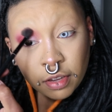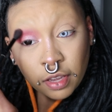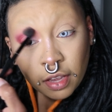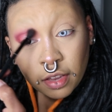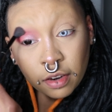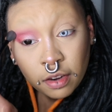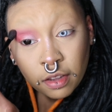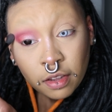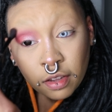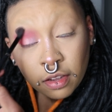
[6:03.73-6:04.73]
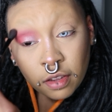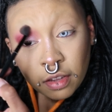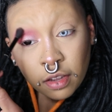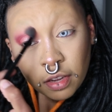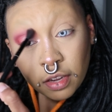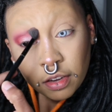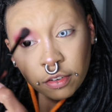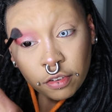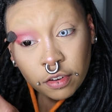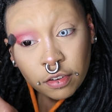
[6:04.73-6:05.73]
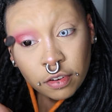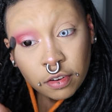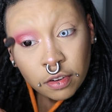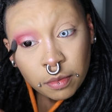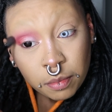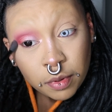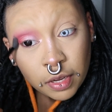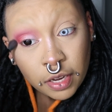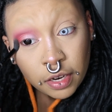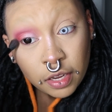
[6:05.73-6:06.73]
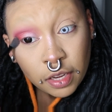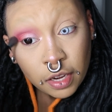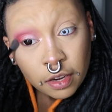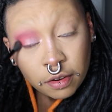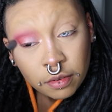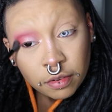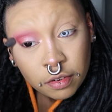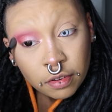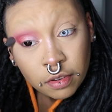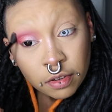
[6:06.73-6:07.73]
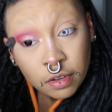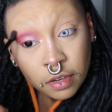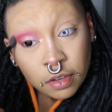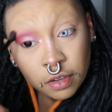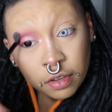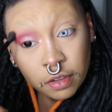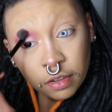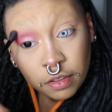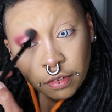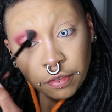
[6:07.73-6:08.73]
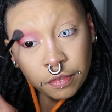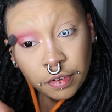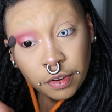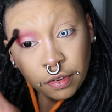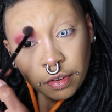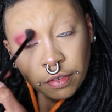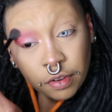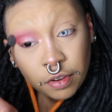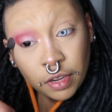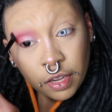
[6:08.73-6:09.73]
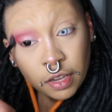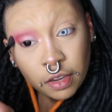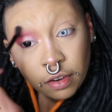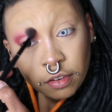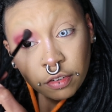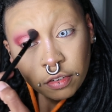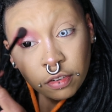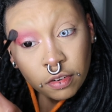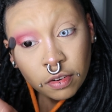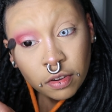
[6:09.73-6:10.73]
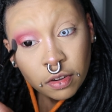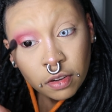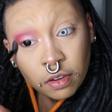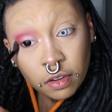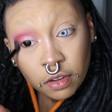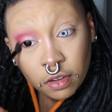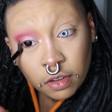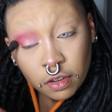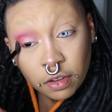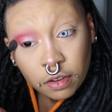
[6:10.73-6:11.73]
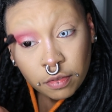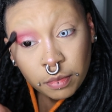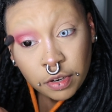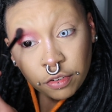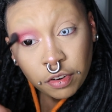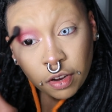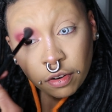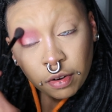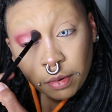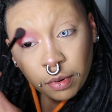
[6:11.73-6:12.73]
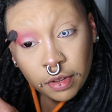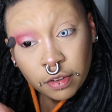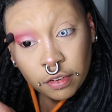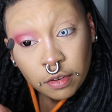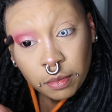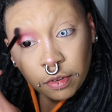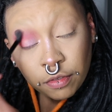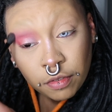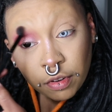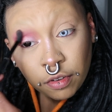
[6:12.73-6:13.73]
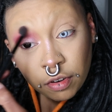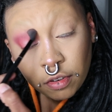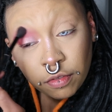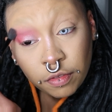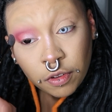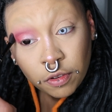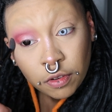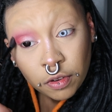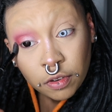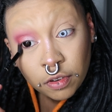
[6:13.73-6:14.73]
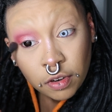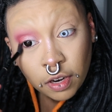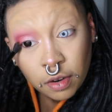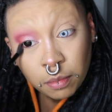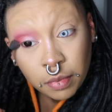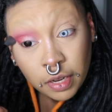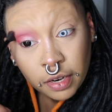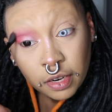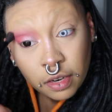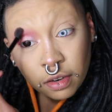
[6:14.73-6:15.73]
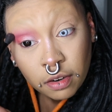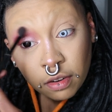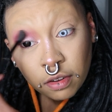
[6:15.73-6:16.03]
again, and just blending out the very, very edge of my shadow. I want this to be very diffused and blended.